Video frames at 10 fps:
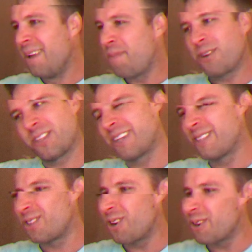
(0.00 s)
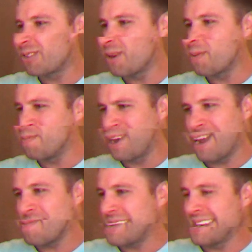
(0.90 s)
Partially because the trunk was open, but
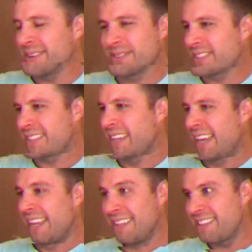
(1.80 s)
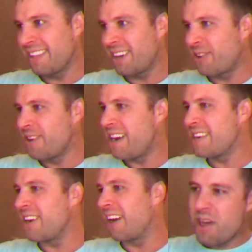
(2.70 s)
I mean, there's a lot going
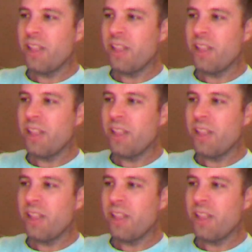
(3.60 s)
on here.